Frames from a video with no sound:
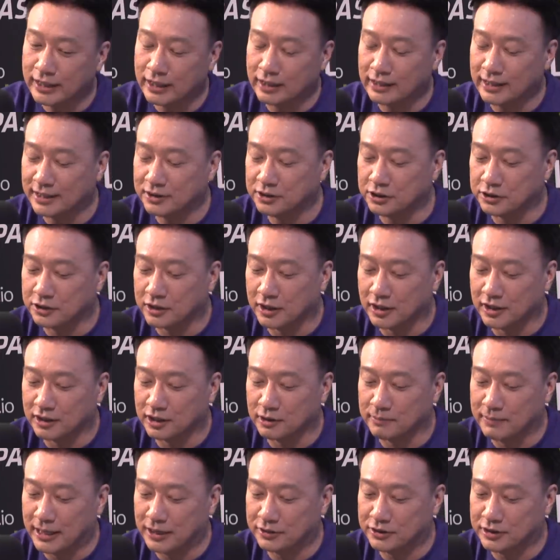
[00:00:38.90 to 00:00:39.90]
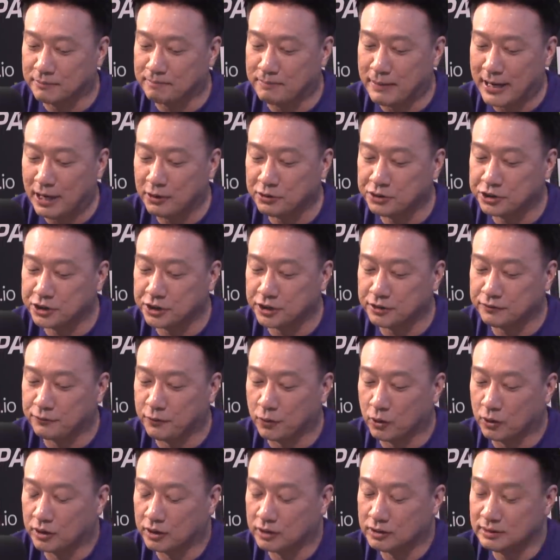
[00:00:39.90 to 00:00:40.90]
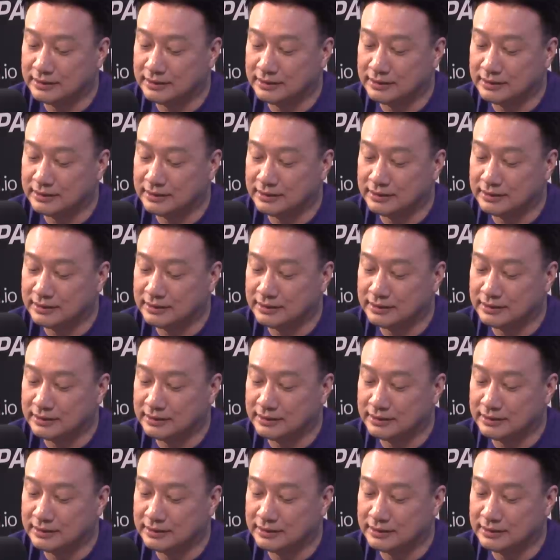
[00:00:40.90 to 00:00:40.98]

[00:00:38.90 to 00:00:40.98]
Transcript: a lot to talk about. The bout sheet for